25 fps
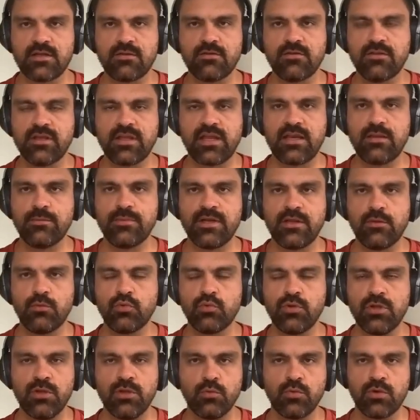I don't think anybody
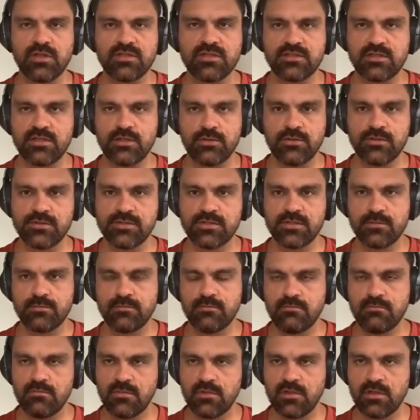really wants to use
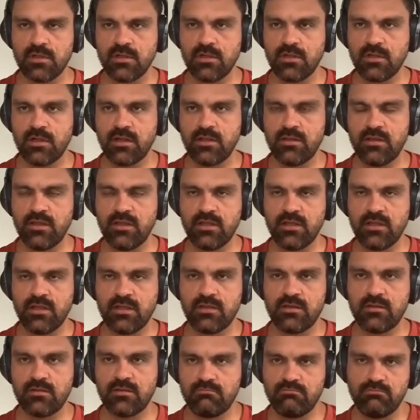them. I
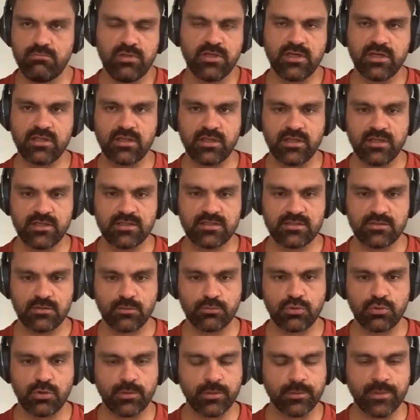think politically it's
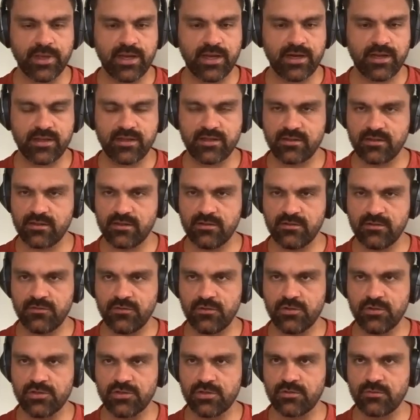still problematic in the
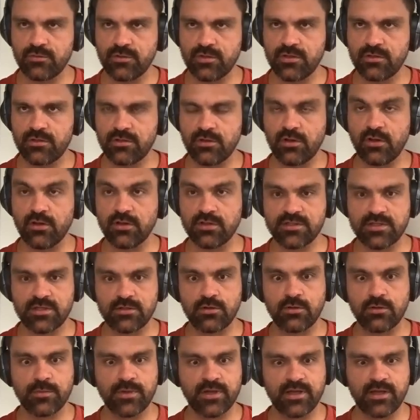future when all of a
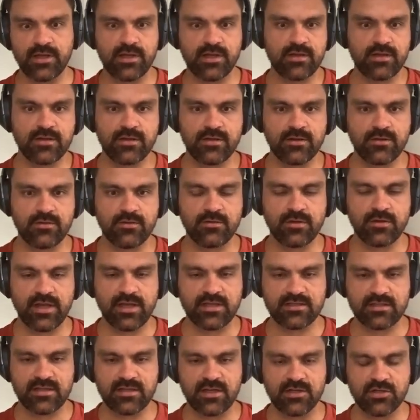sudden, oh my God,
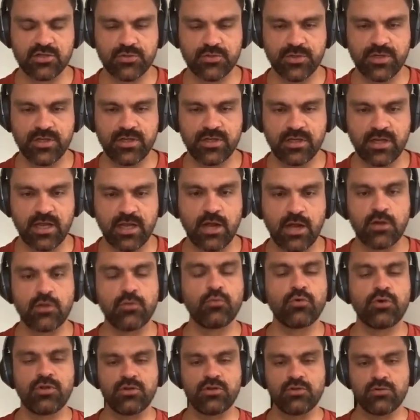X country, and
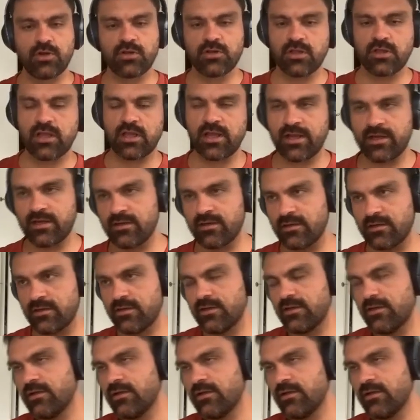where do you draw the line?